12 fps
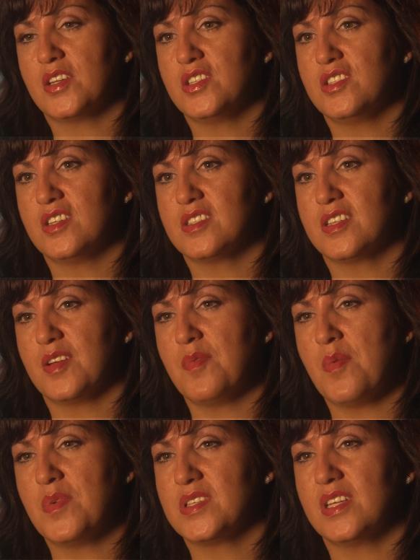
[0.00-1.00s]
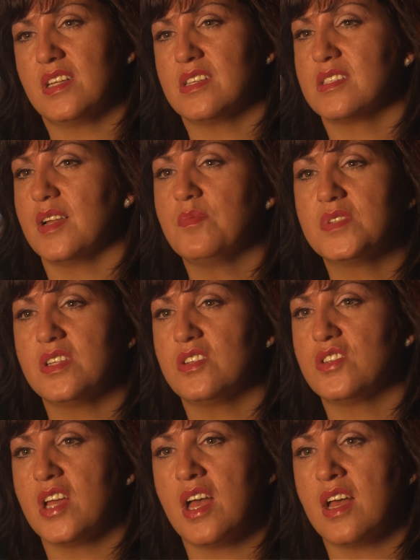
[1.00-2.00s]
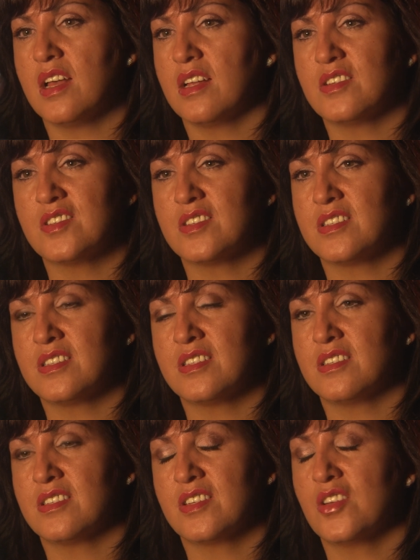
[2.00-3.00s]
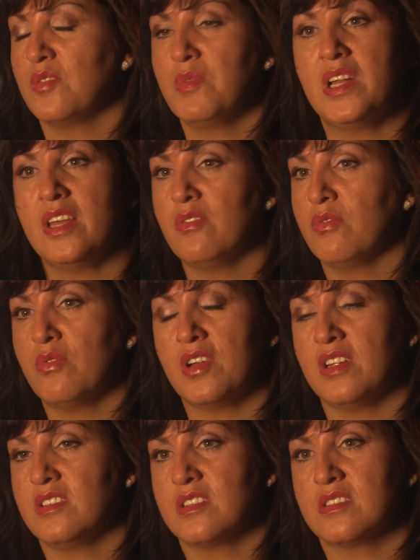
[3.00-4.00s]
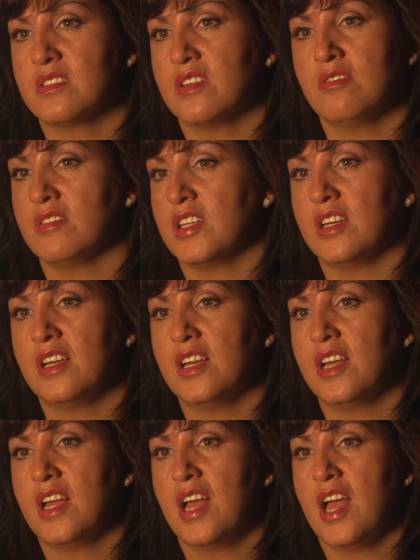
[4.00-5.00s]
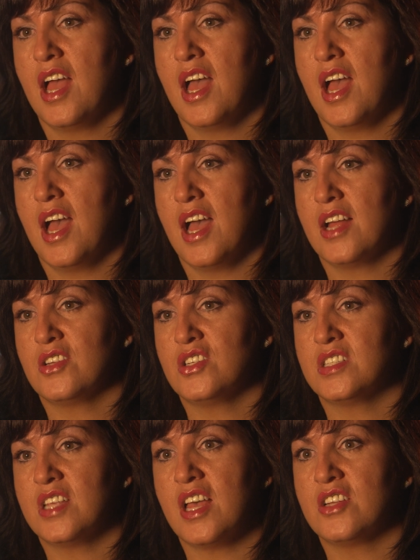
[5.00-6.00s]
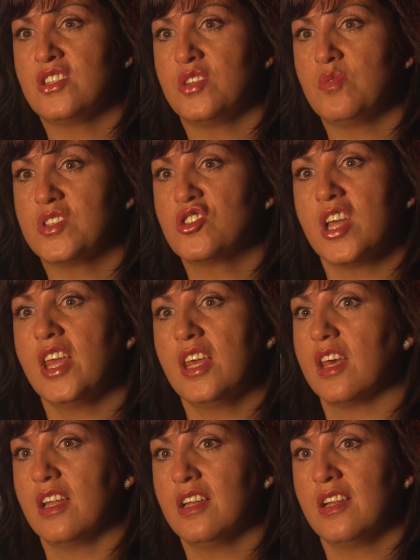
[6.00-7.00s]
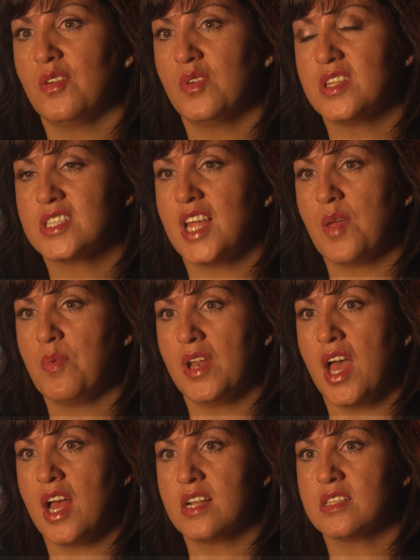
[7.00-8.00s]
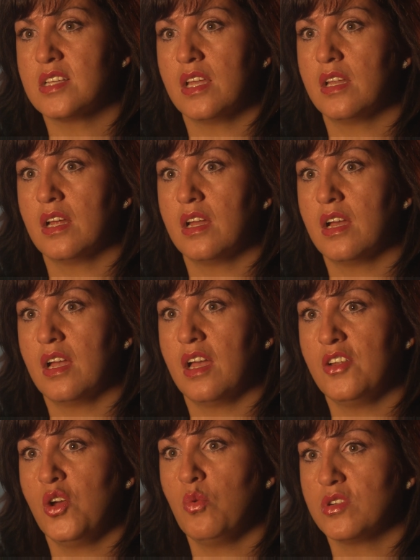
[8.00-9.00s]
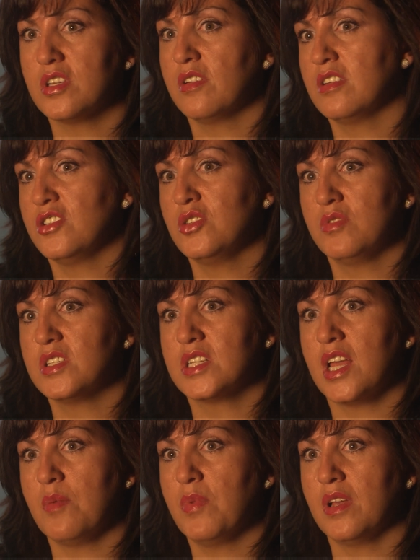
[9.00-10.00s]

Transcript: She just, I remember seeing her slumped in the chair, just couldn't believe what I just told her. And she said she was shaking with this tape in her hand, saying, I know what I'm going to do with this tape.